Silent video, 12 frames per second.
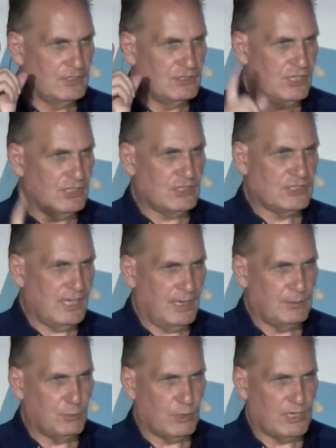Jesus
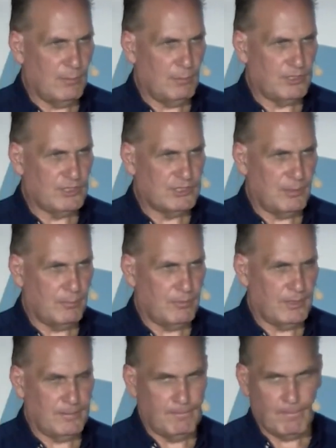came to accomplish
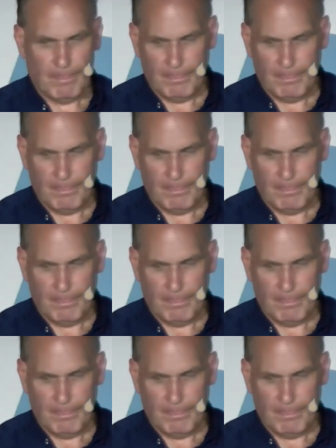something,